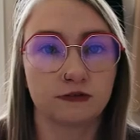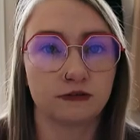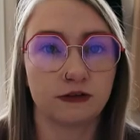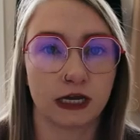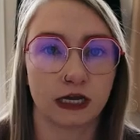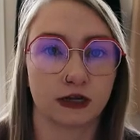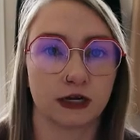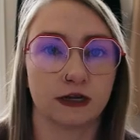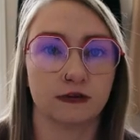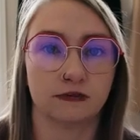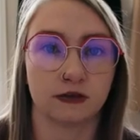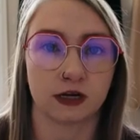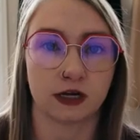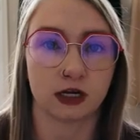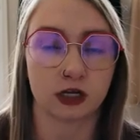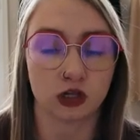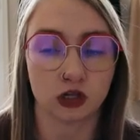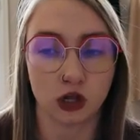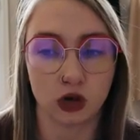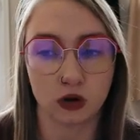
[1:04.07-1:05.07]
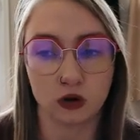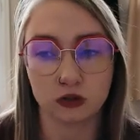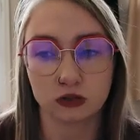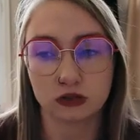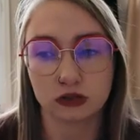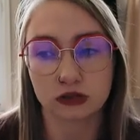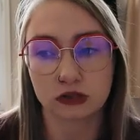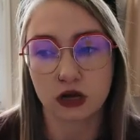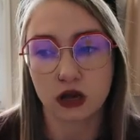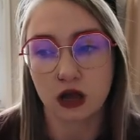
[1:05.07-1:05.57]
very
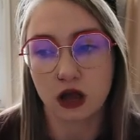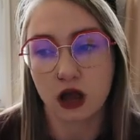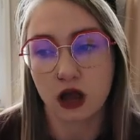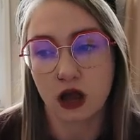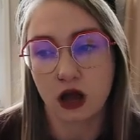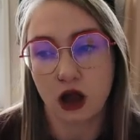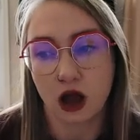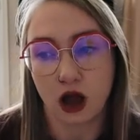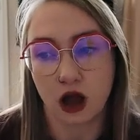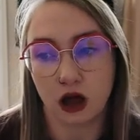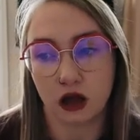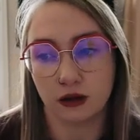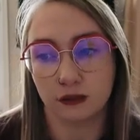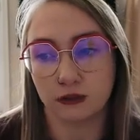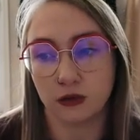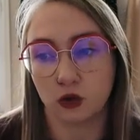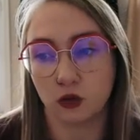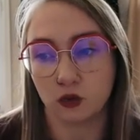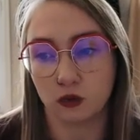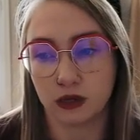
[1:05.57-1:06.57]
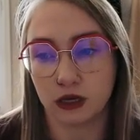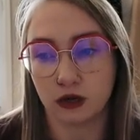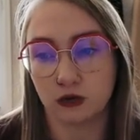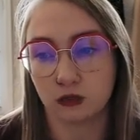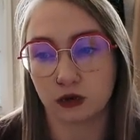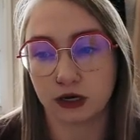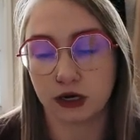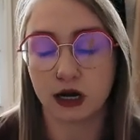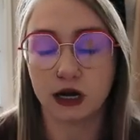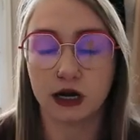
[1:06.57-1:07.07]
close. We
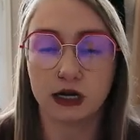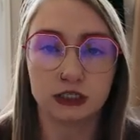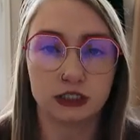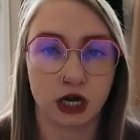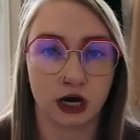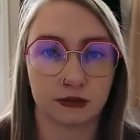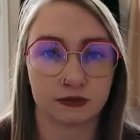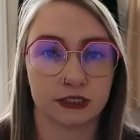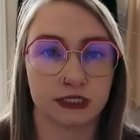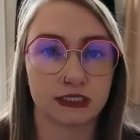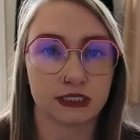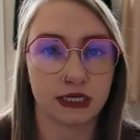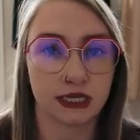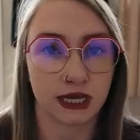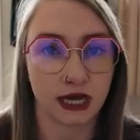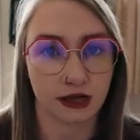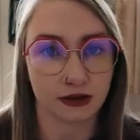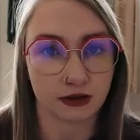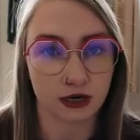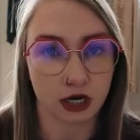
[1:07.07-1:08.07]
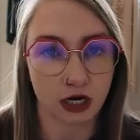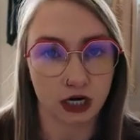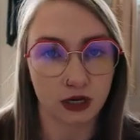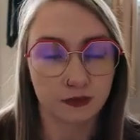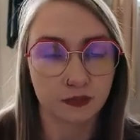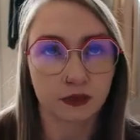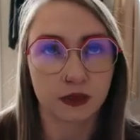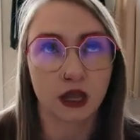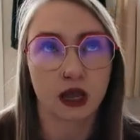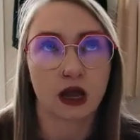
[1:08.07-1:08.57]
were adopted together.
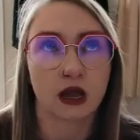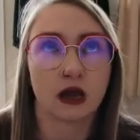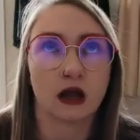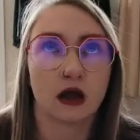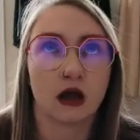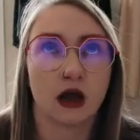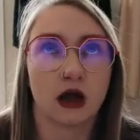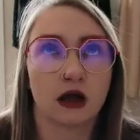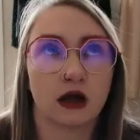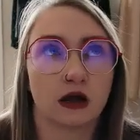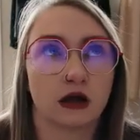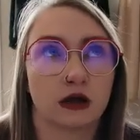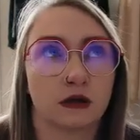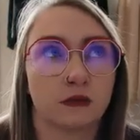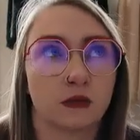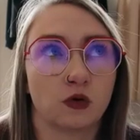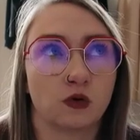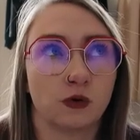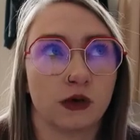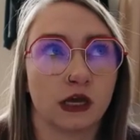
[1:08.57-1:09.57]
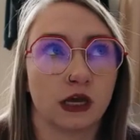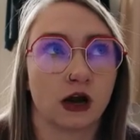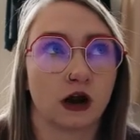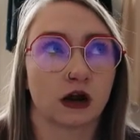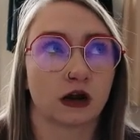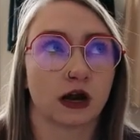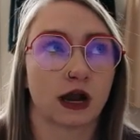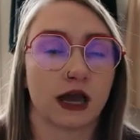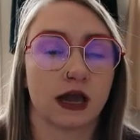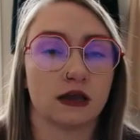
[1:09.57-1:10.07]
We
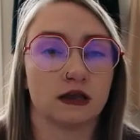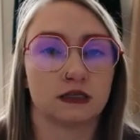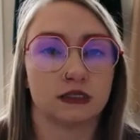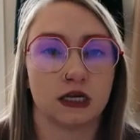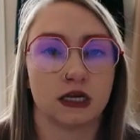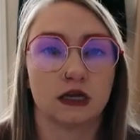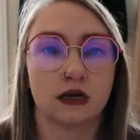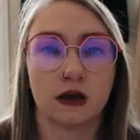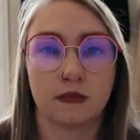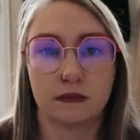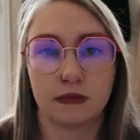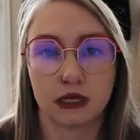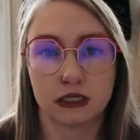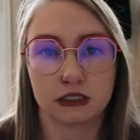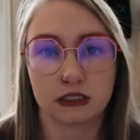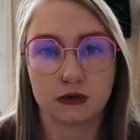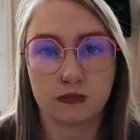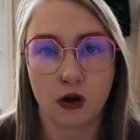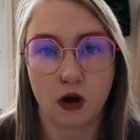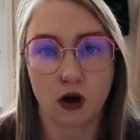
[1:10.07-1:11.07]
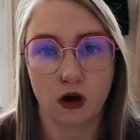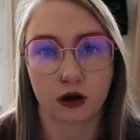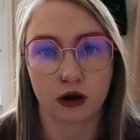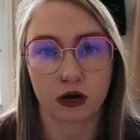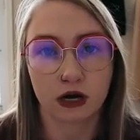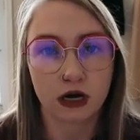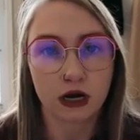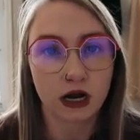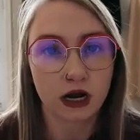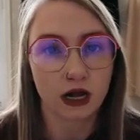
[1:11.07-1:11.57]
are 18 months
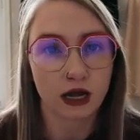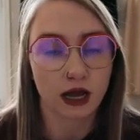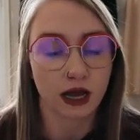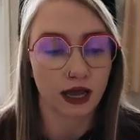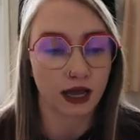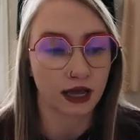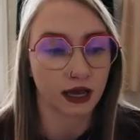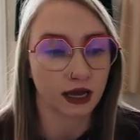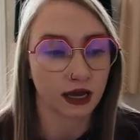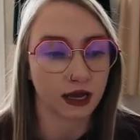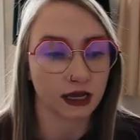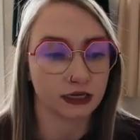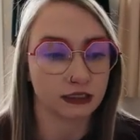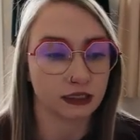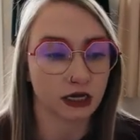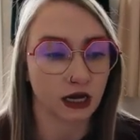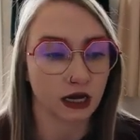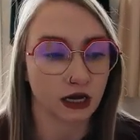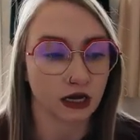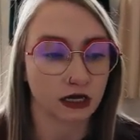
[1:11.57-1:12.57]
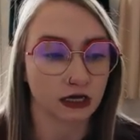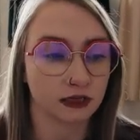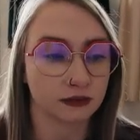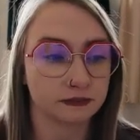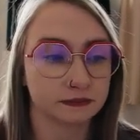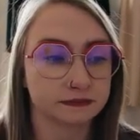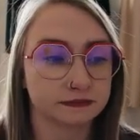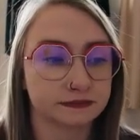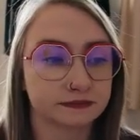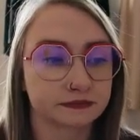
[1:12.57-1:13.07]
apart,
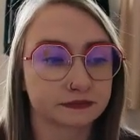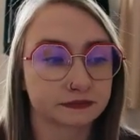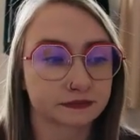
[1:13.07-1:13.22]
and